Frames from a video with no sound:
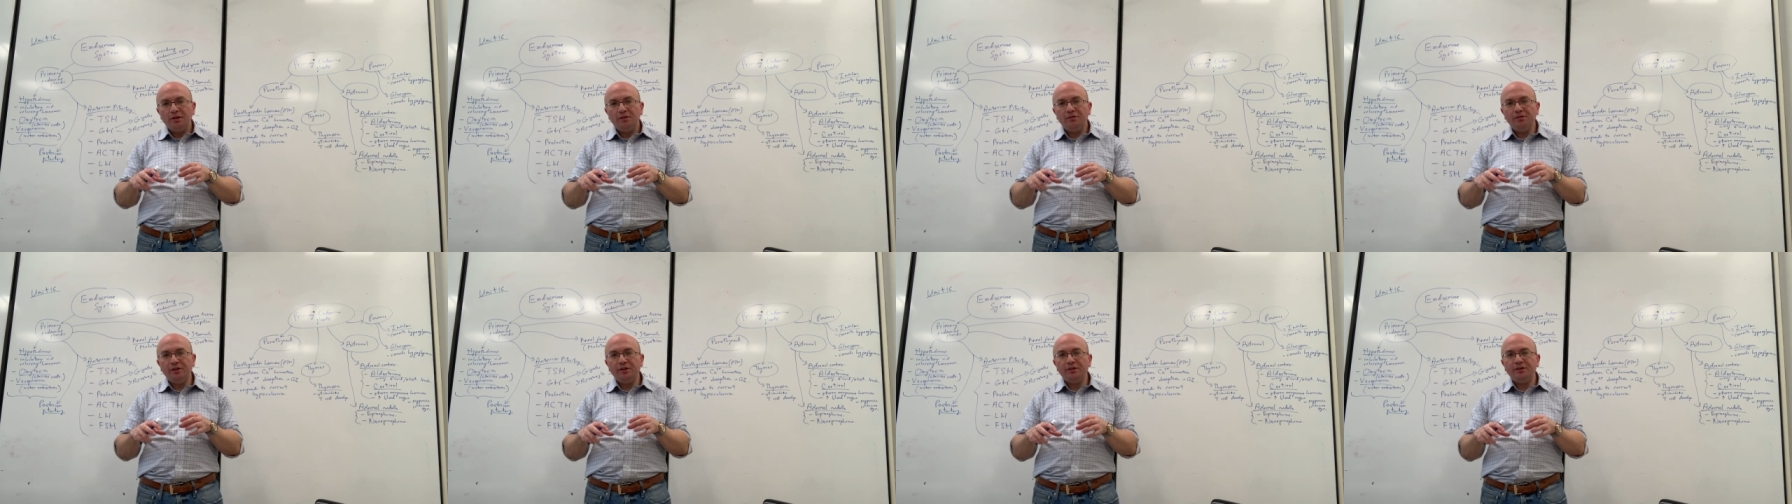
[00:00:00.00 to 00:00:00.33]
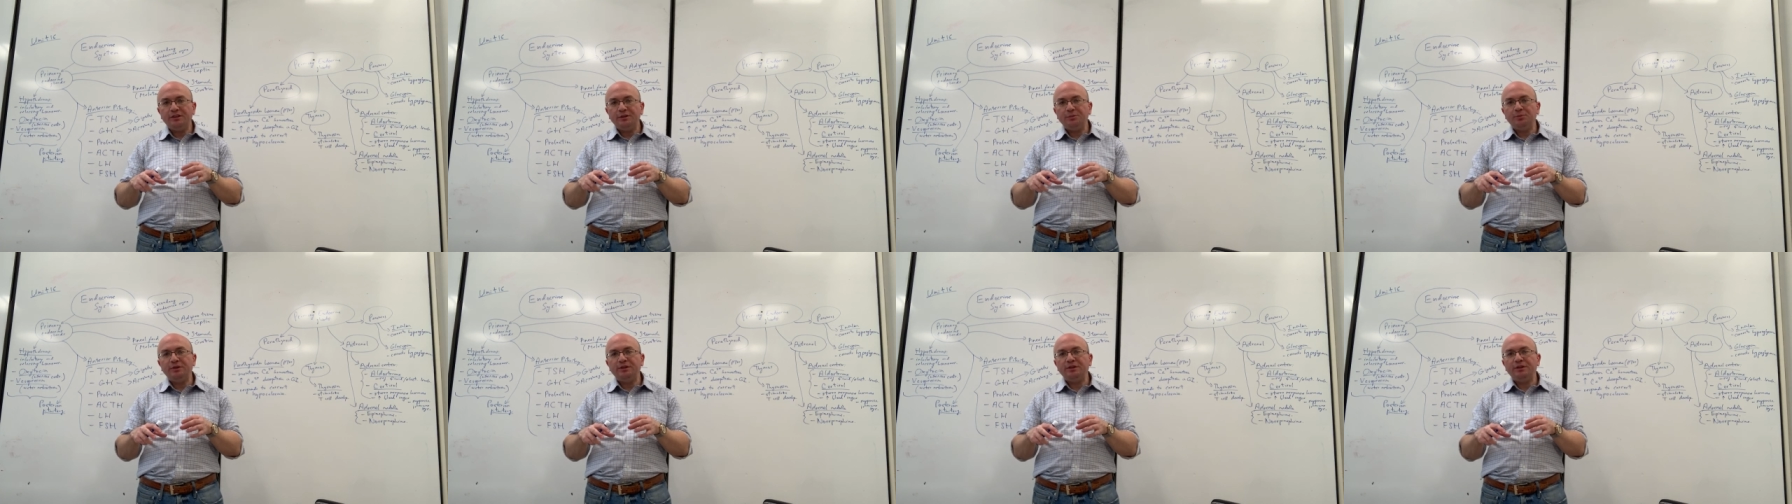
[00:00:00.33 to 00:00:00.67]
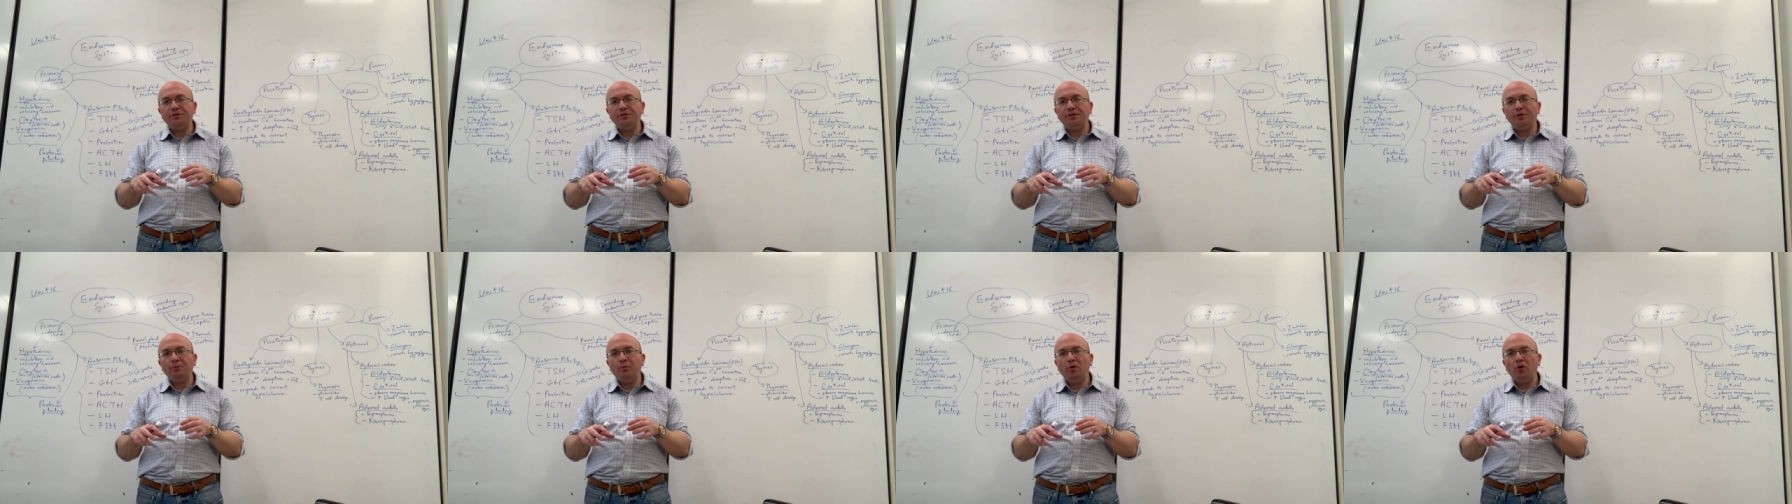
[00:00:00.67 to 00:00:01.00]
very
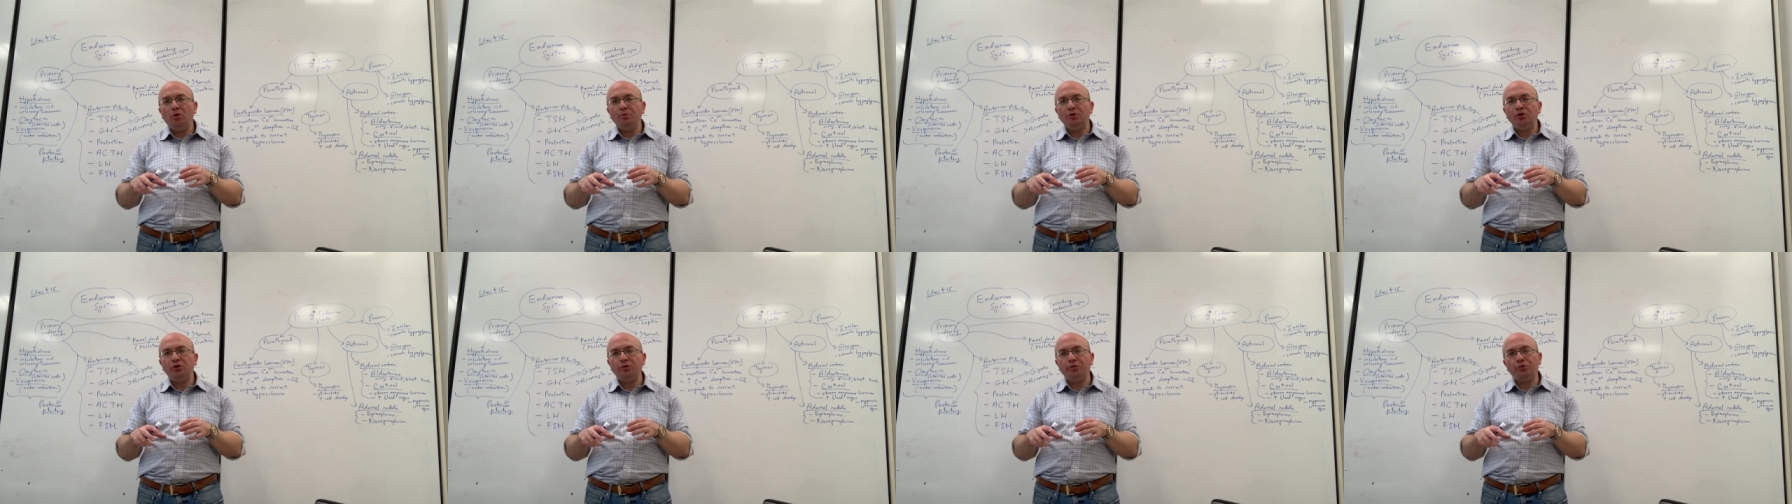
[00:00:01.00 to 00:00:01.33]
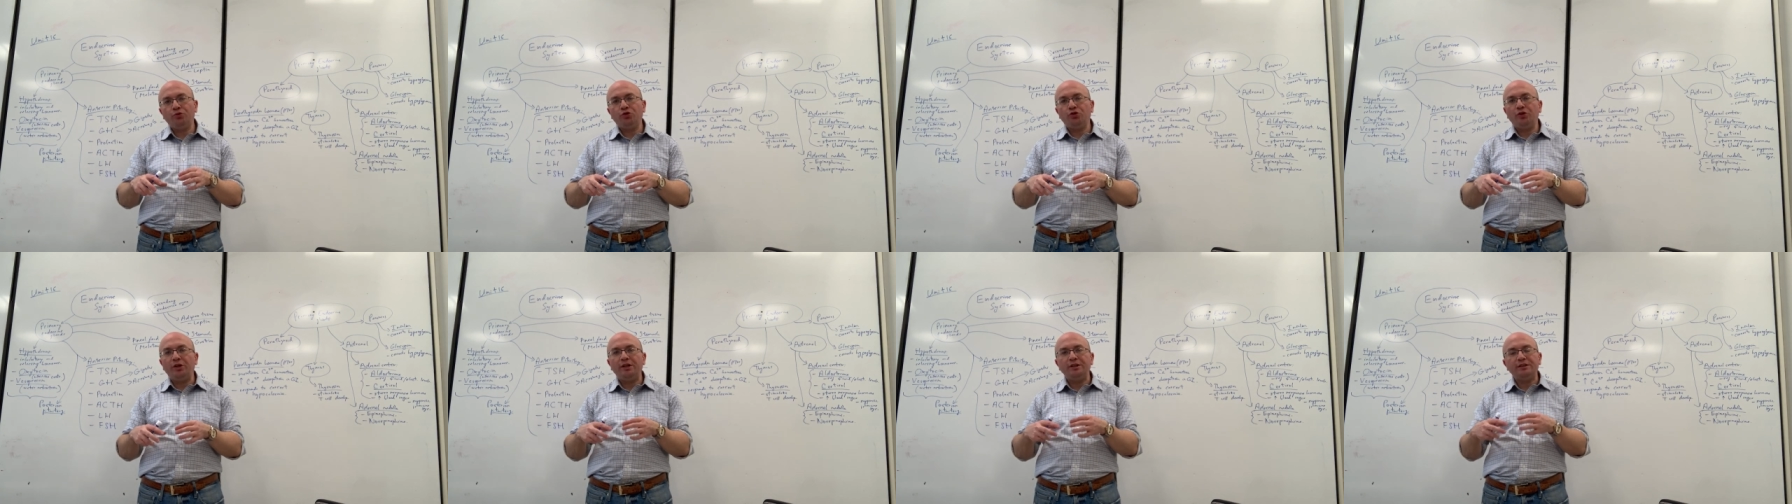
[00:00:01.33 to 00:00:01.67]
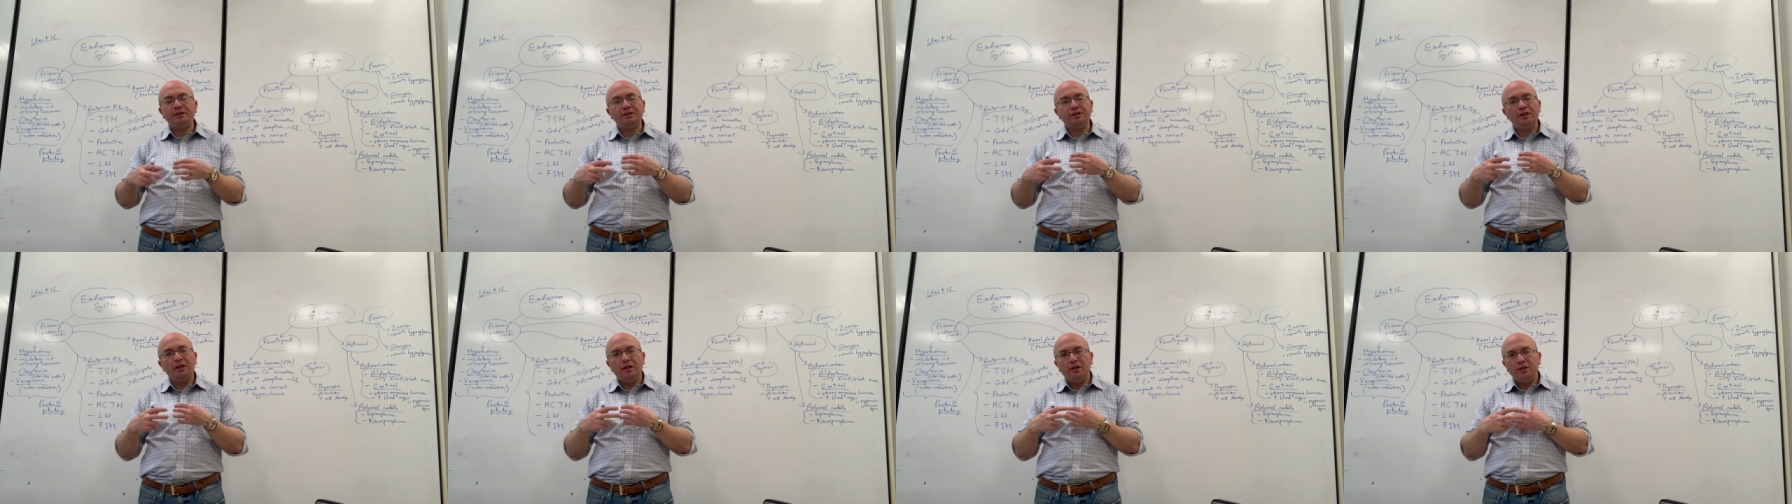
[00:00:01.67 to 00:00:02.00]
specific moment of
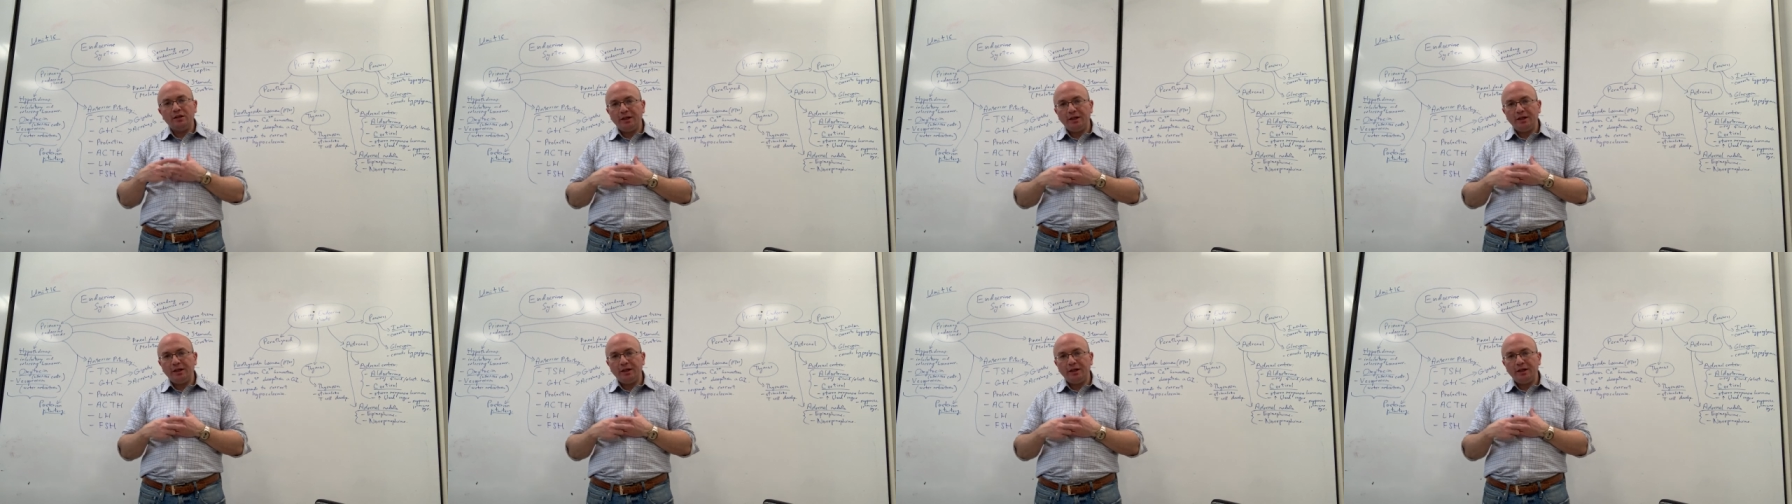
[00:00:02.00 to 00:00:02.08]
stress,